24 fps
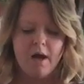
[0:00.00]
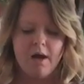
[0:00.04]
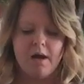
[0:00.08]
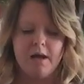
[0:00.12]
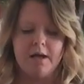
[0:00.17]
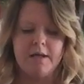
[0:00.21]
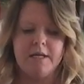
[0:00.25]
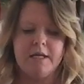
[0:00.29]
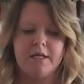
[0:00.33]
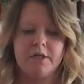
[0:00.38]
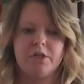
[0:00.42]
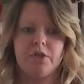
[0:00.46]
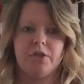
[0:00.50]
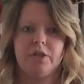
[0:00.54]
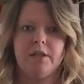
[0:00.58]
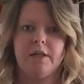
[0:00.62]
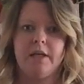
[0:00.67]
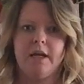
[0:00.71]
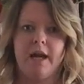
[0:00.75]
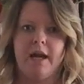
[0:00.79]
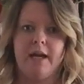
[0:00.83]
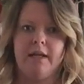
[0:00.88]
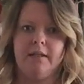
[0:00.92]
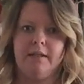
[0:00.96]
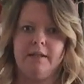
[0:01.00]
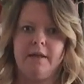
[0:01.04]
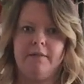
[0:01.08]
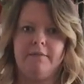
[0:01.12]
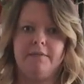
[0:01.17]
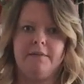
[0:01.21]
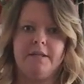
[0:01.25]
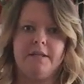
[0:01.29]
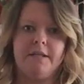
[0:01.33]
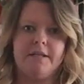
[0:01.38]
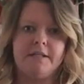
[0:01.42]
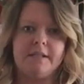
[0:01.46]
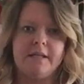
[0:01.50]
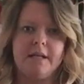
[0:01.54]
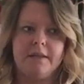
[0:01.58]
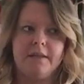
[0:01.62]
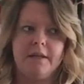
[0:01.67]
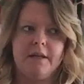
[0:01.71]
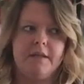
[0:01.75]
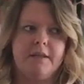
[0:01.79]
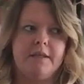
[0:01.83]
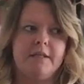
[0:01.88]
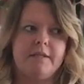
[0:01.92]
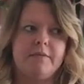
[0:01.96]
Initially, I loved this. I
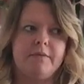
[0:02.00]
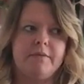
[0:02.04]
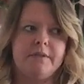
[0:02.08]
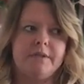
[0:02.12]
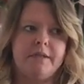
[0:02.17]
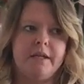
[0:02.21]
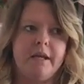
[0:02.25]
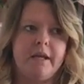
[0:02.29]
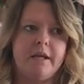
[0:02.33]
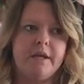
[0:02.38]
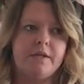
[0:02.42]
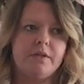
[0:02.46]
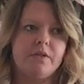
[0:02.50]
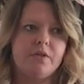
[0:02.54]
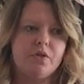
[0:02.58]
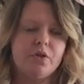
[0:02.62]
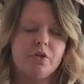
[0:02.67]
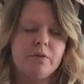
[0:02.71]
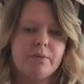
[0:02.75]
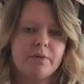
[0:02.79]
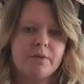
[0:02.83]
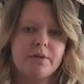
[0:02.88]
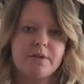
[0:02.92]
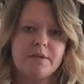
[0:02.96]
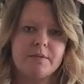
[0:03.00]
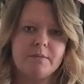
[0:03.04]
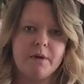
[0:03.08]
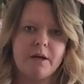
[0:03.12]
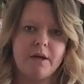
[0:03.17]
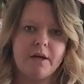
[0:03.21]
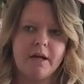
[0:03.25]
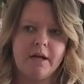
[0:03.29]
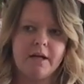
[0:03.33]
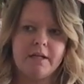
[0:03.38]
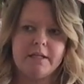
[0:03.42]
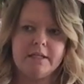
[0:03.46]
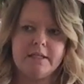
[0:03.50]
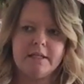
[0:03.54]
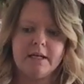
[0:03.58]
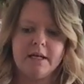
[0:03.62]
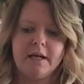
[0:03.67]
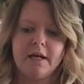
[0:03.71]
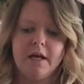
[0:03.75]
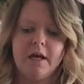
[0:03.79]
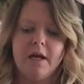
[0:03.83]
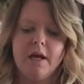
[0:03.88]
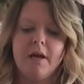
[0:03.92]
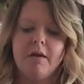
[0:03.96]
thought this was a super smart
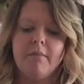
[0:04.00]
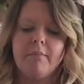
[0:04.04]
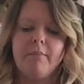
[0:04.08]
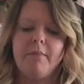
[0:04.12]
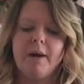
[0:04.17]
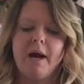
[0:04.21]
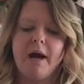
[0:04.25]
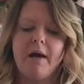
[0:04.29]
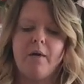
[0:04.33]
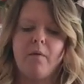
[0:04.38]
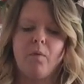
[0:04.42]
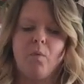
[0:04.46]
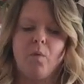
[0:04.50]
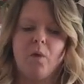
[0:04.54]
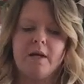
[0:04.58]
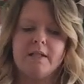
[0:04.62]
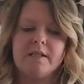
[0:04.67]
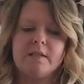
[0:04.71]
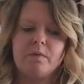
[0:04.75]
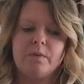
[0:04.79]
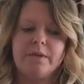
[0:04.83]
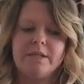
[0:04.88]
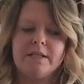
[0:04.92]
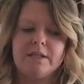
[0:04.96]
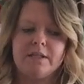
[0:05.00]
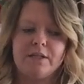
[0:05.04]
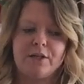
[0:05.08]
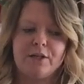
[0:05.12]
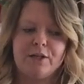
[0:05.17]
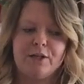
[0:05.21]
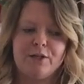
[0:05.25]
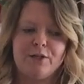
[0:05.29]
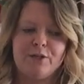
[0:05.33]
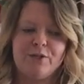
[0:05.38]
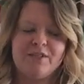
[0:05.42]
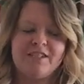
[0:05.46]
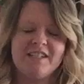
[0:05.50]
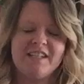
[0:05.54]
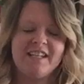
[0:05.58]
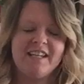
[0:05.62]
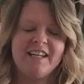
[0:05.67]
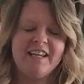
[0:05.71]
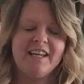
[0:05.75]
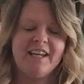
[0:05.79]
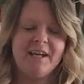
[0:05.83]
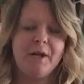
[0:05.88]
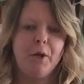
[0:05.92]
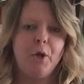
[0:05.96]
idea, but once we started using
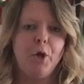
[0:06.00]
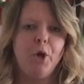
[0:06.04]
it,